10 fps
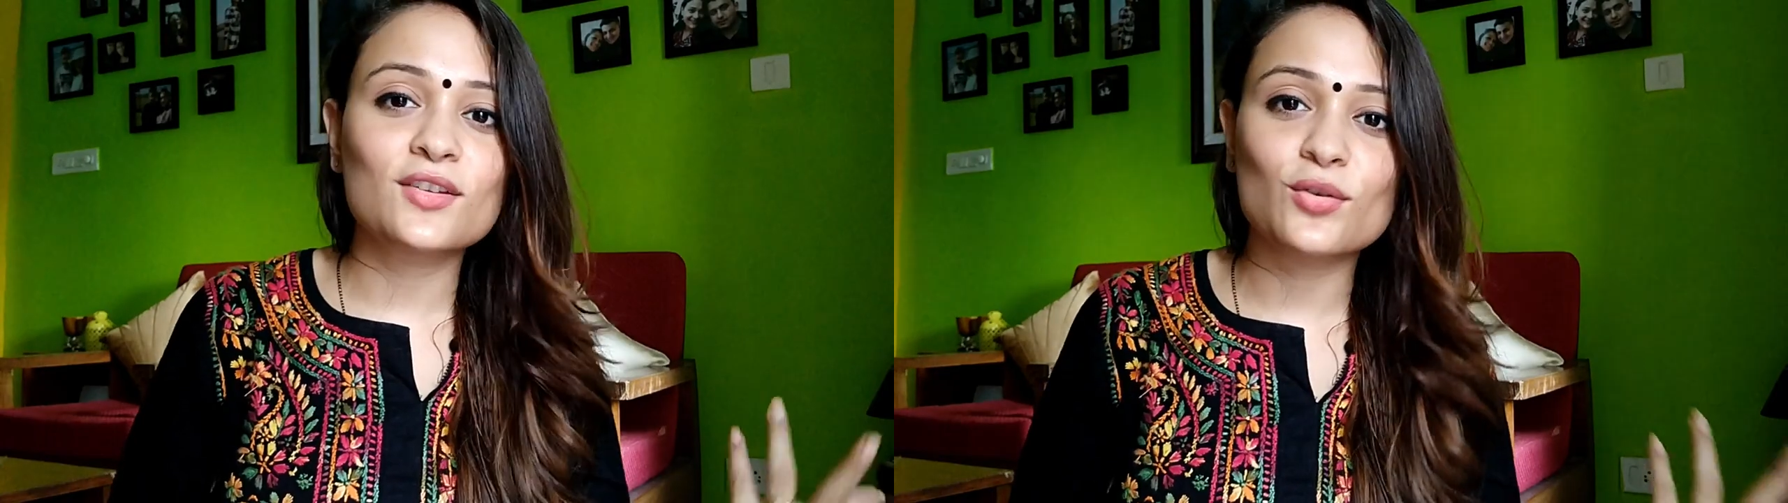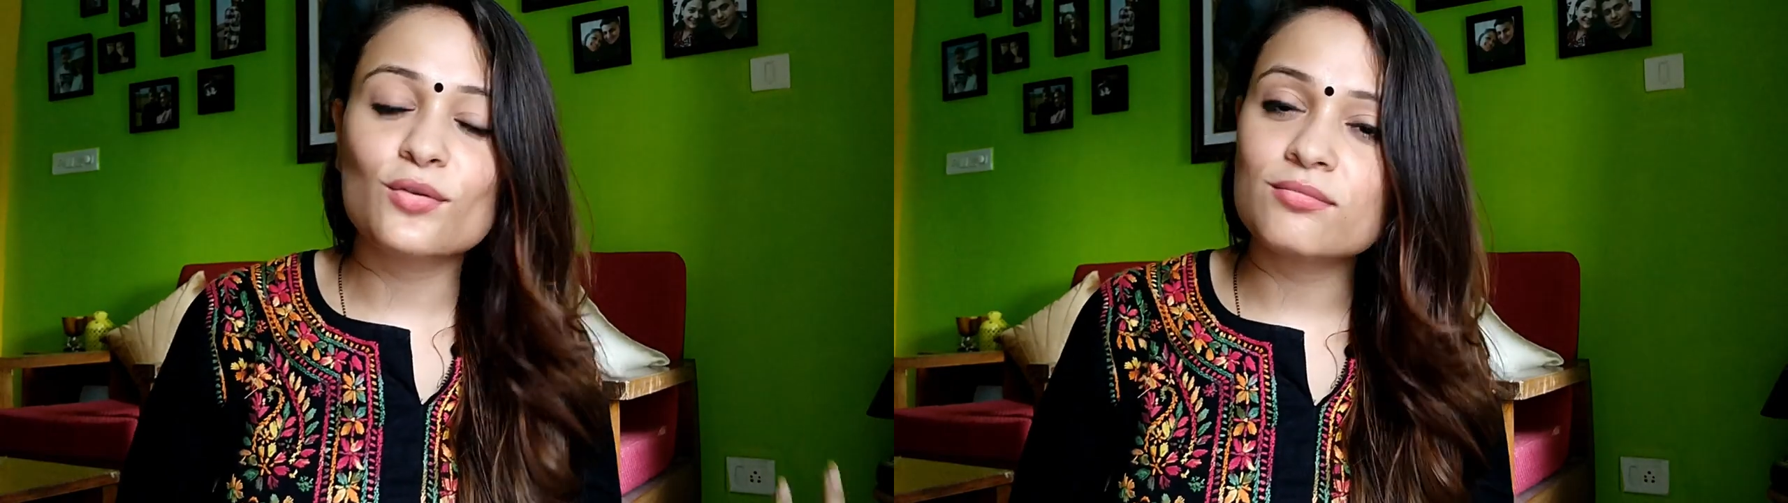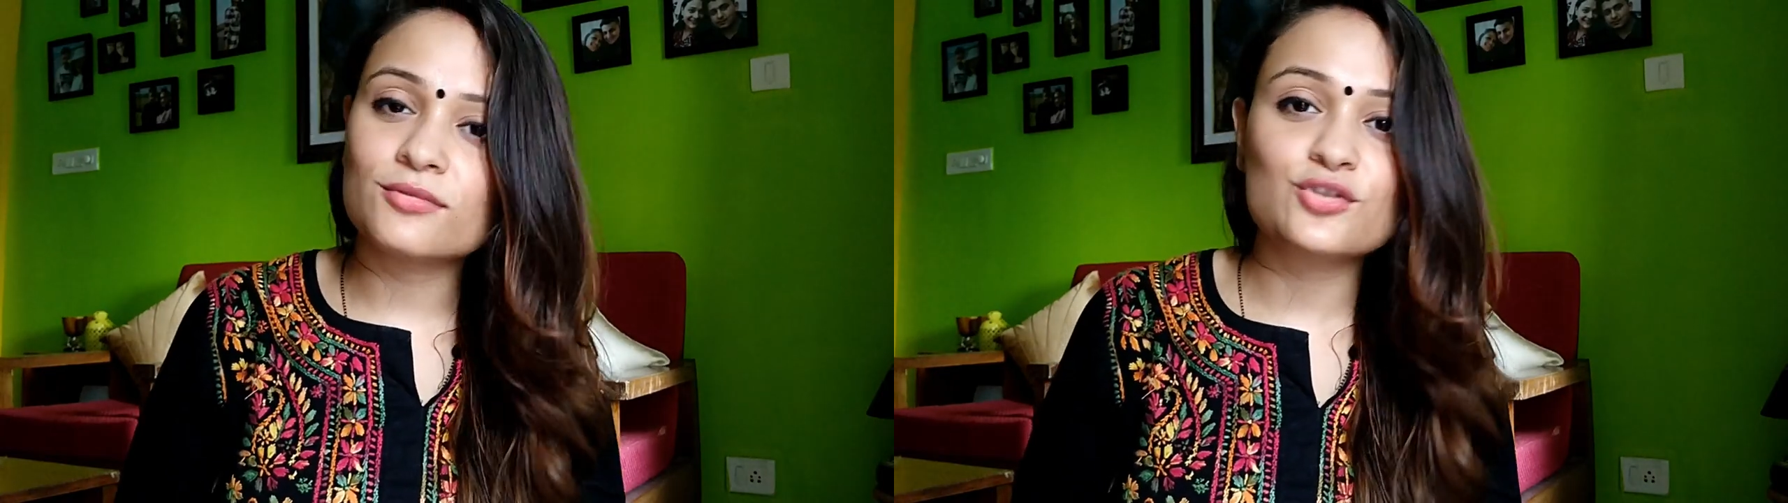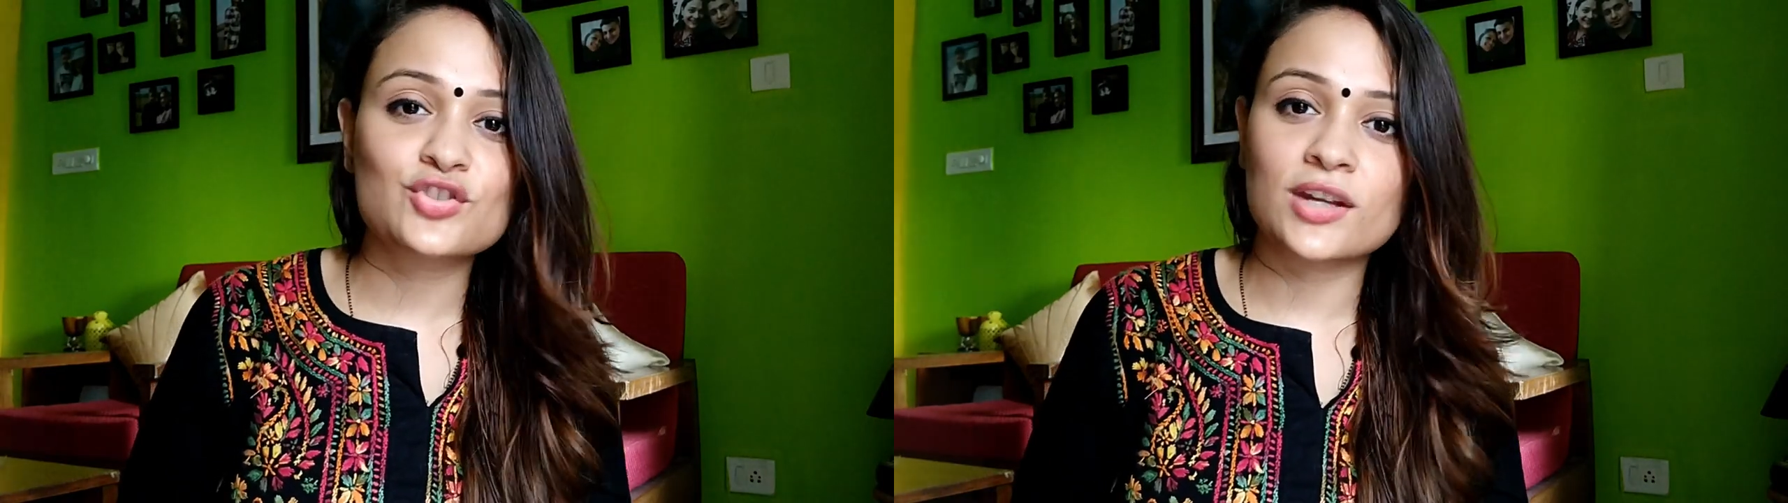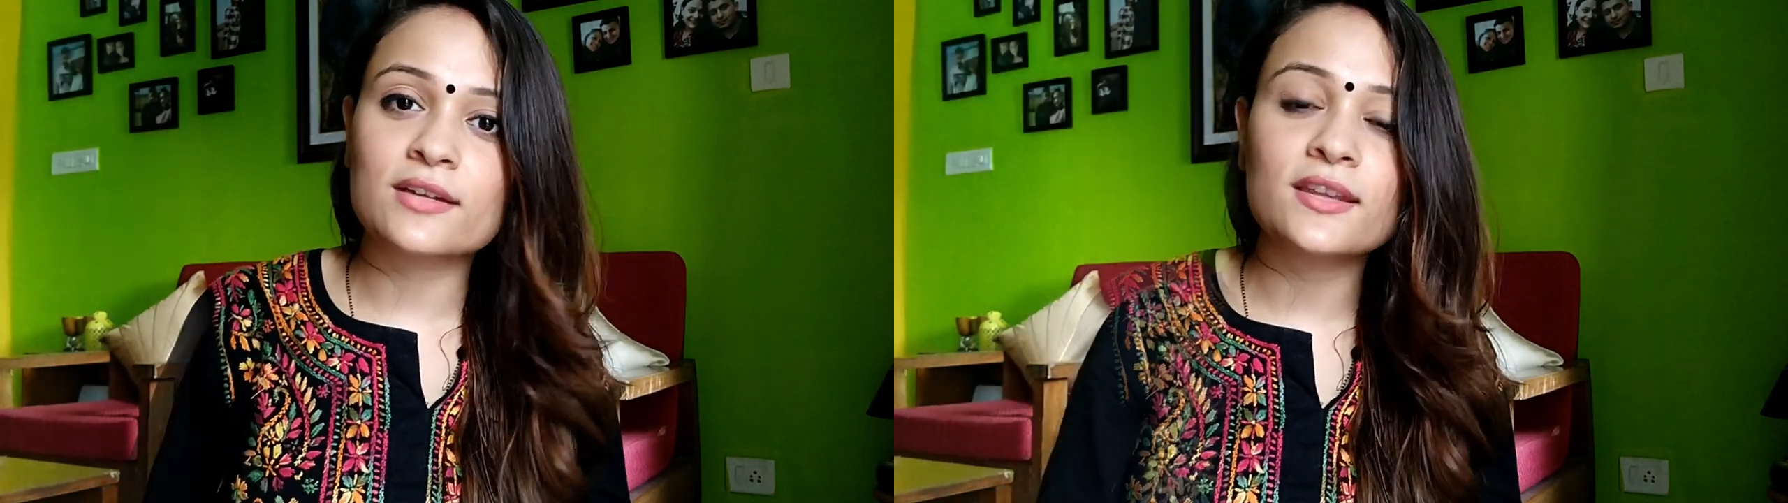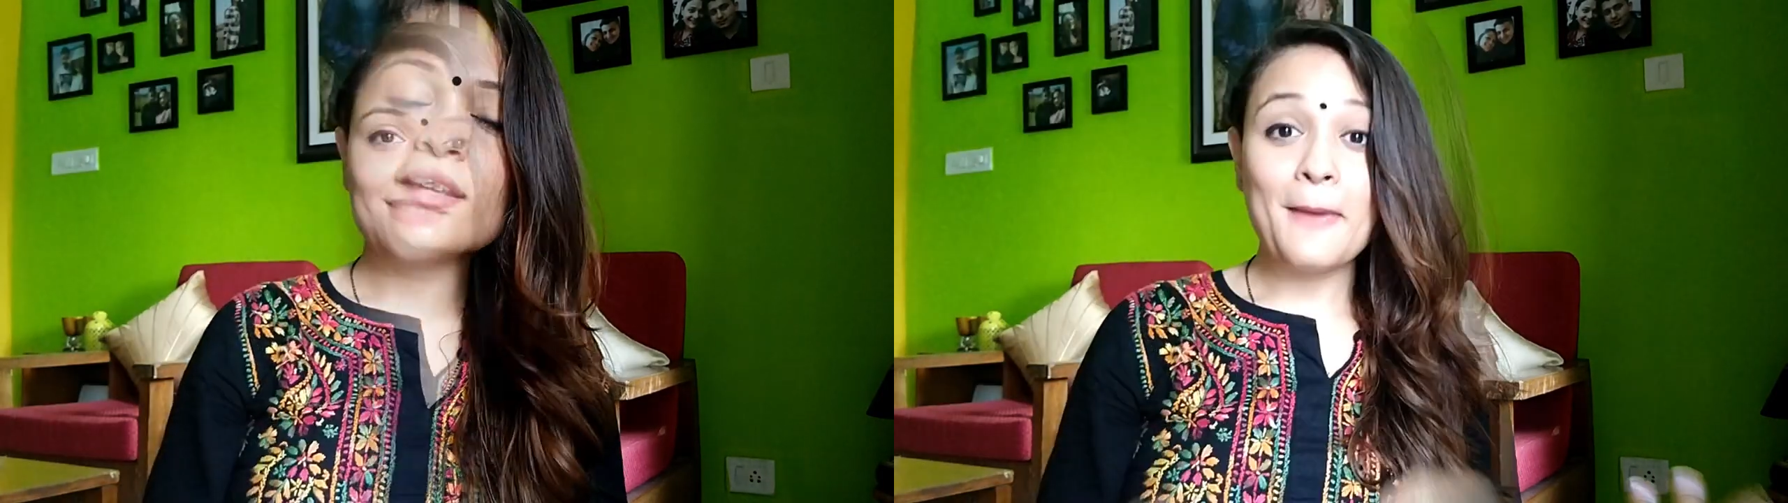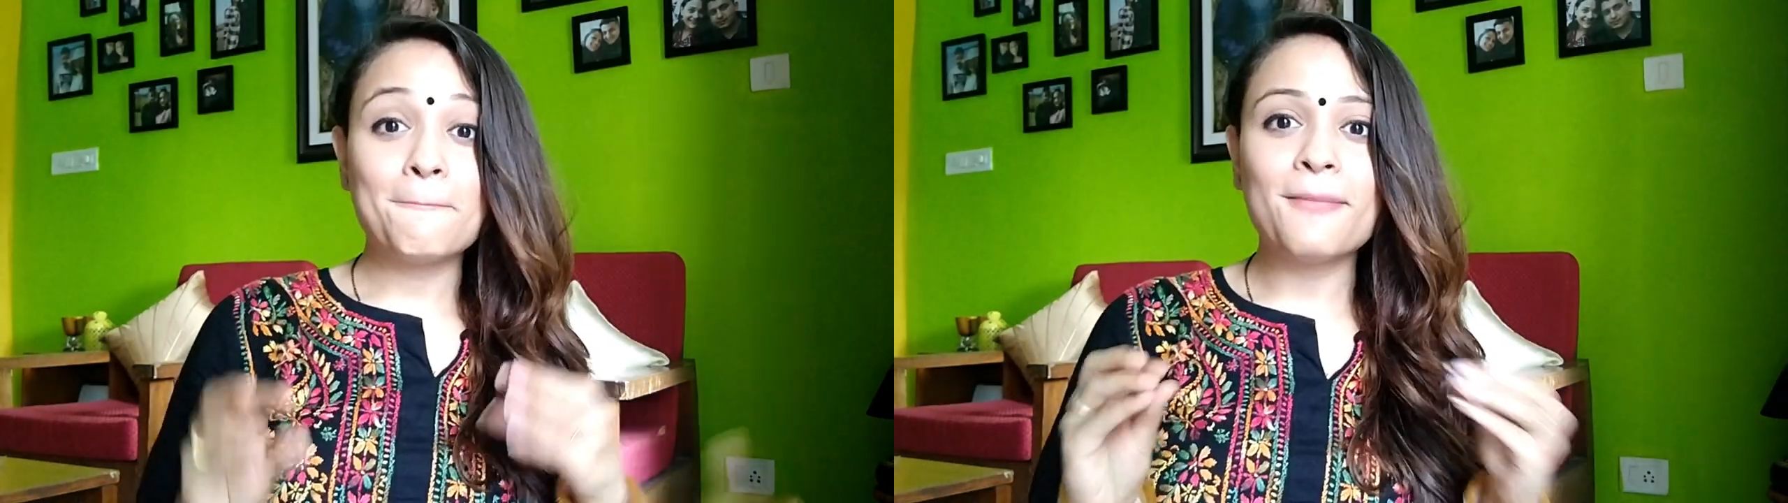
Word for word: you know, kuch kar de.